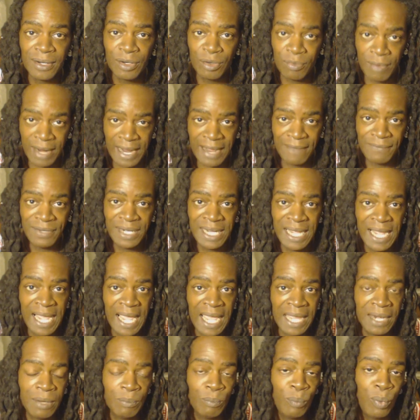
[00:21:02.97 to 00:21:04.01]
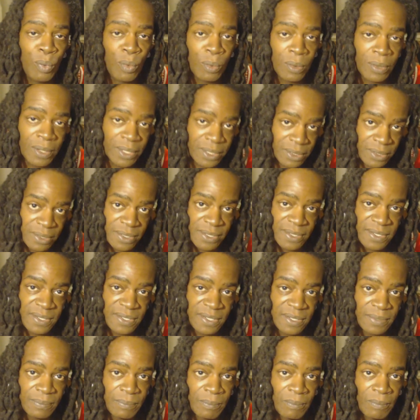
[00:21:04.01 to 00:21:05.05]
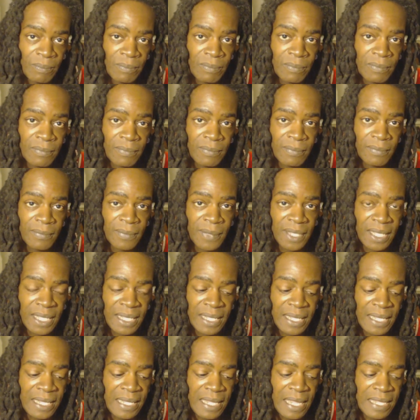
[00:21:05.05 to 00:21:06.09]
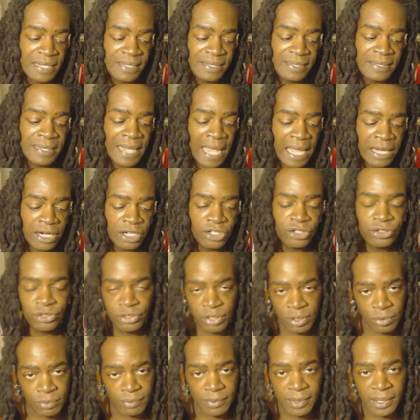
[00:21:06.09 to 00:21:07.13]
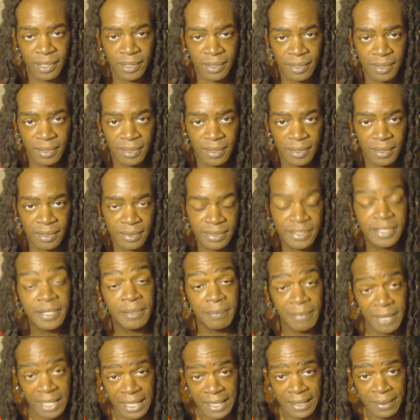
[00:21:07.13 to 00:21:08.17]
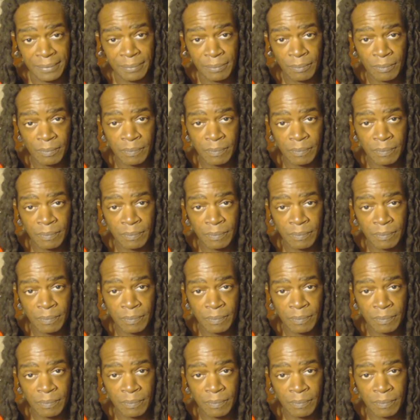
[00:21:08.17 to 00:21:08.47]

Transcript: gravity, and importance. It's not a joke to me.